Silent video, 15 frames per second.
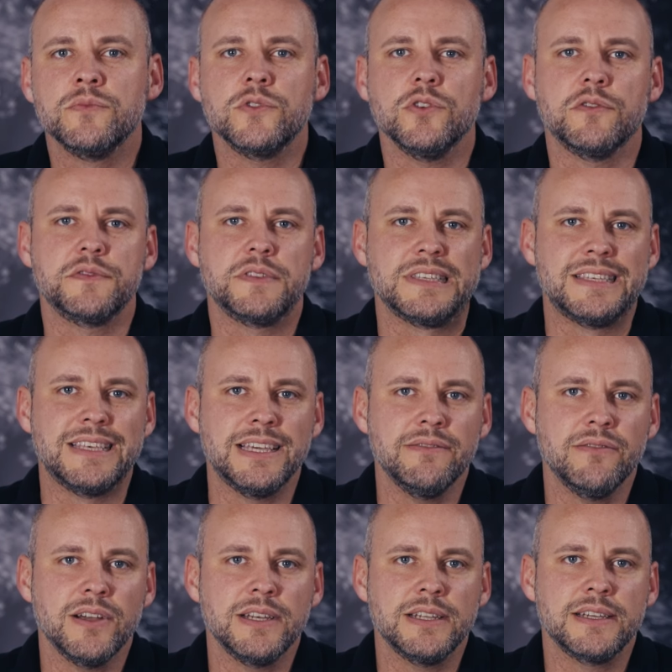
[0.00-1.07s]
of units,
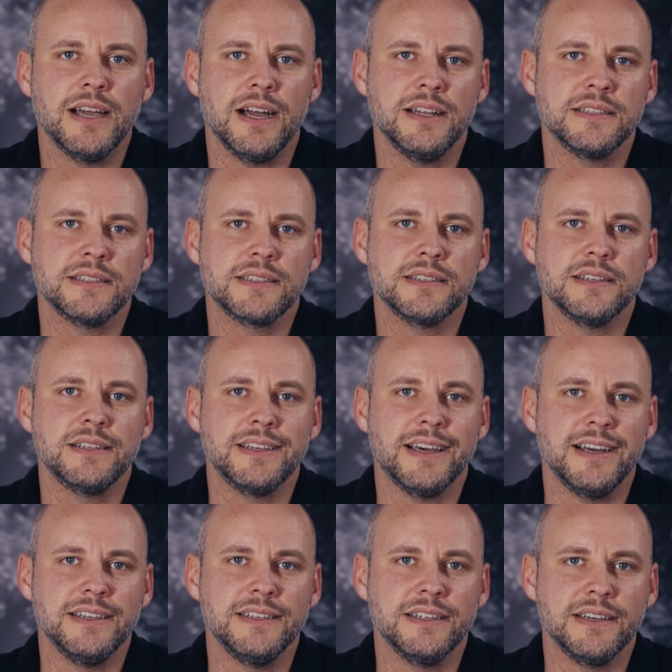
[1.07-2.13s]

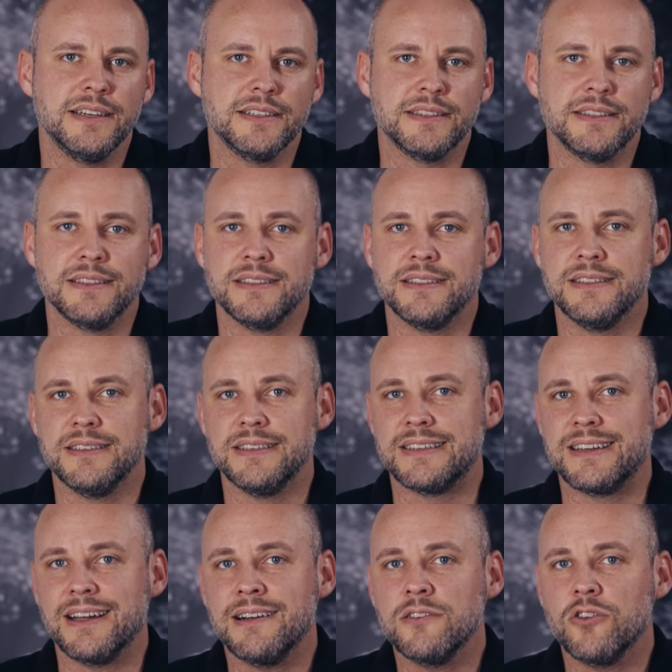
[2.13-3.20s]
whether it's a single
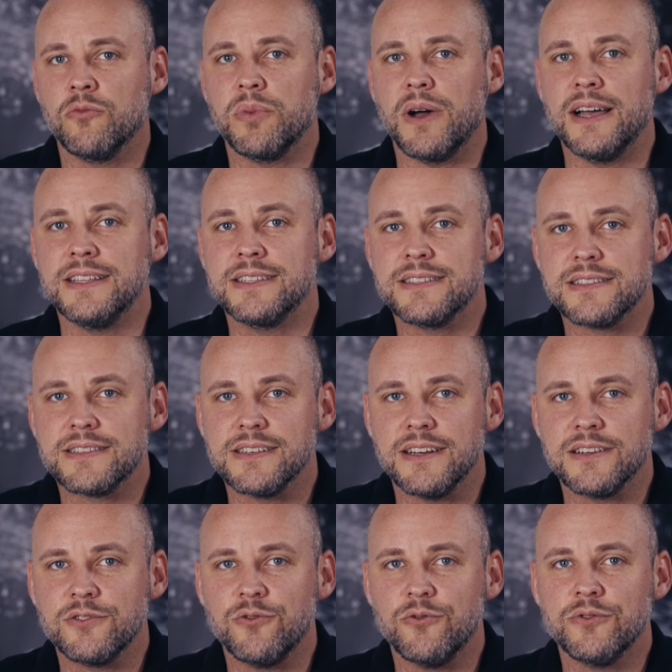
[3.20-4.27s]
crown or a
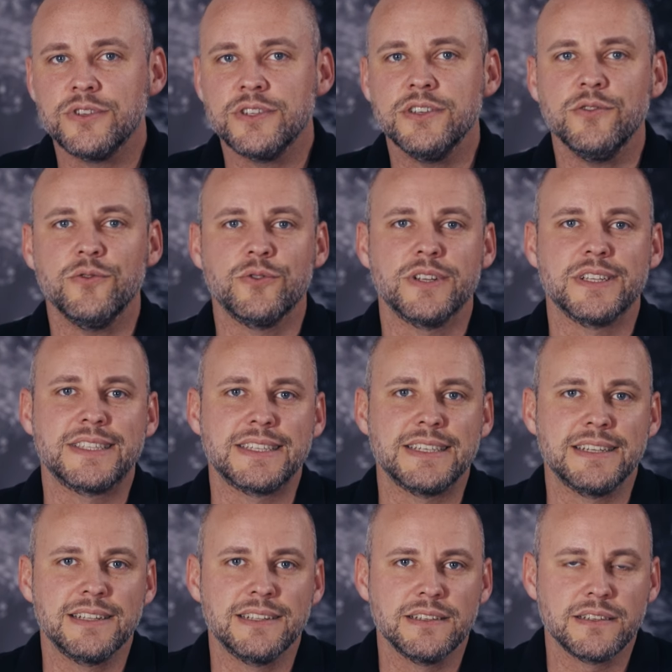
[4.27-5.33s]
10-unit bridge.
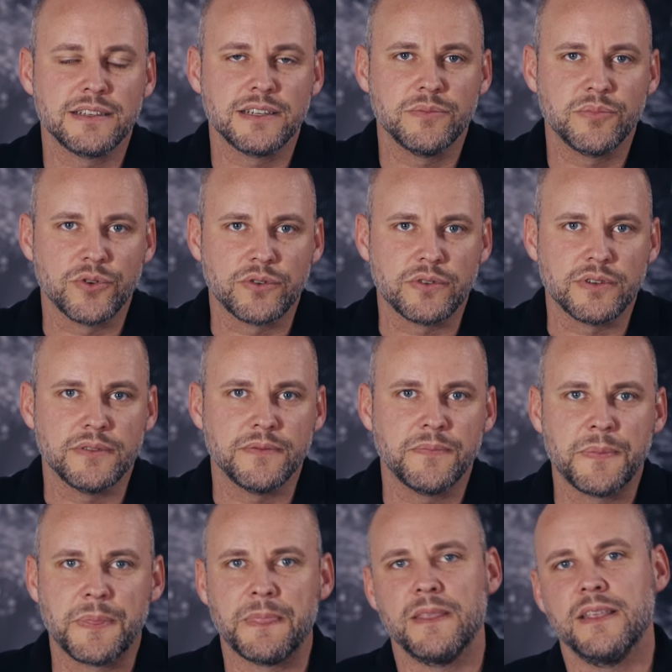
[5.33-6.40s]

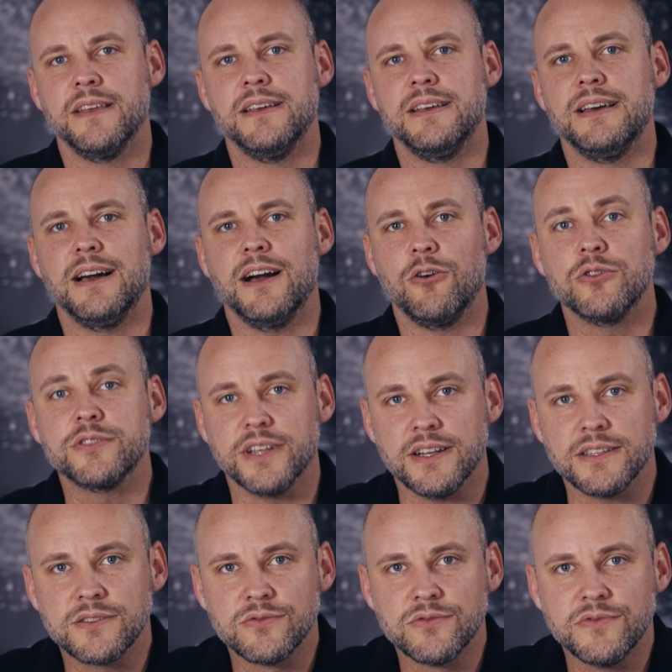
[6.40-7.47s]
There will also be some
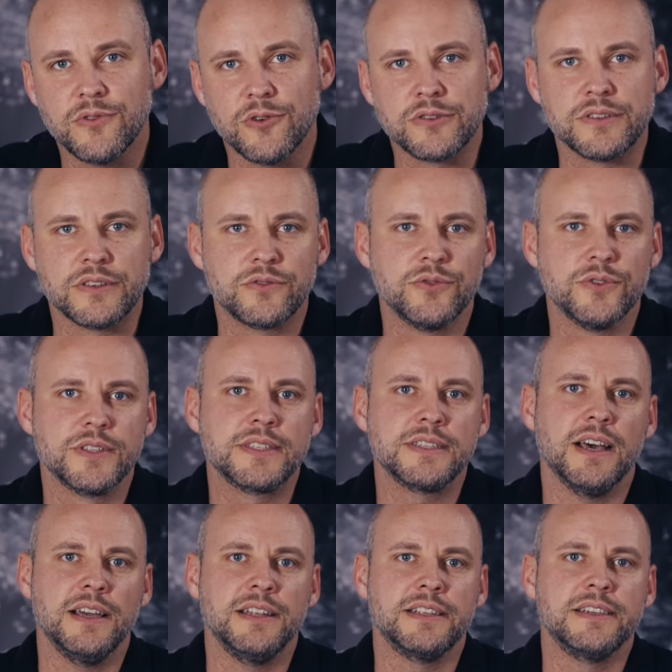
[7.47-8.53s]
application videos
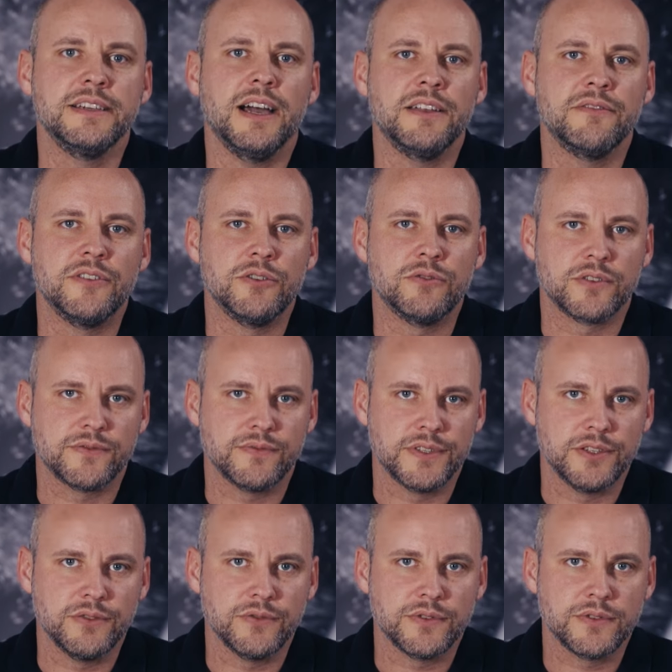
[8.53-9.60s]
coming soon on this
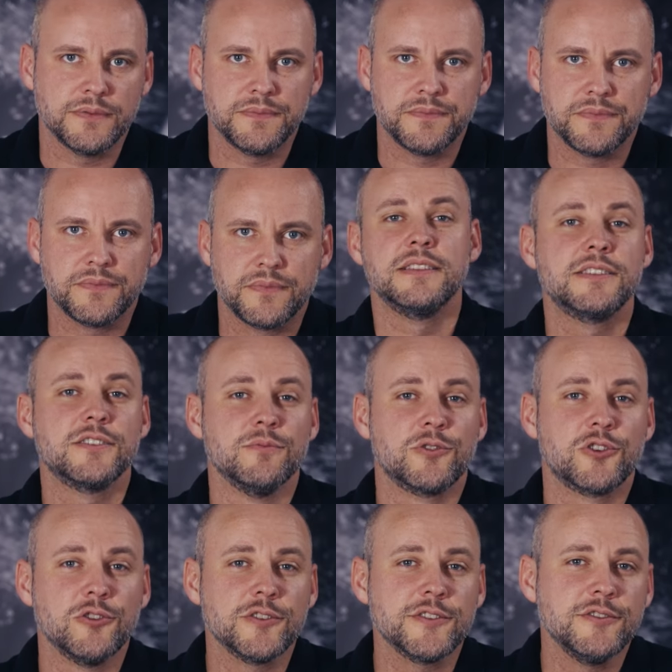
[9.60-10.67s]
topic. And
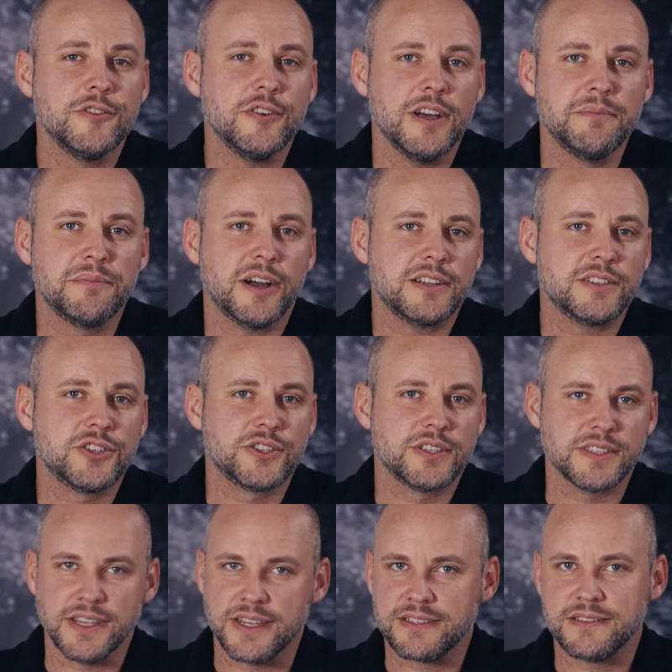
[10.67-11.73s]
finally,
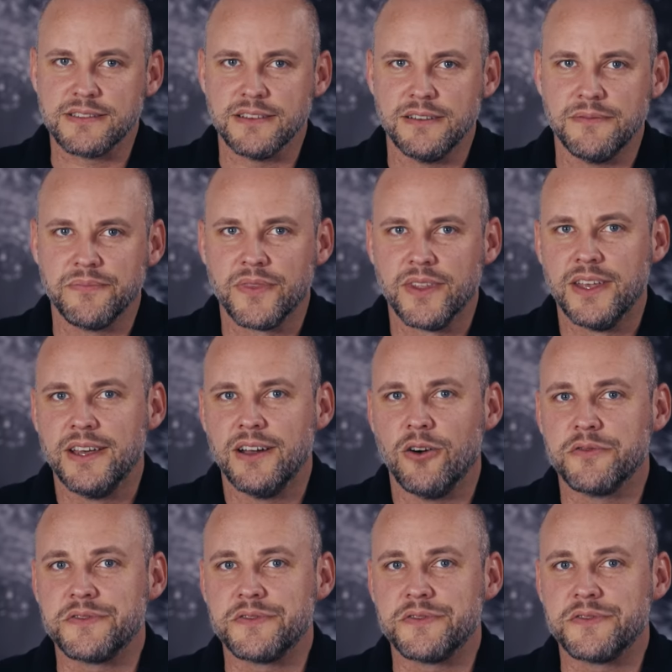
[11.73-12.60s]
a practical extra.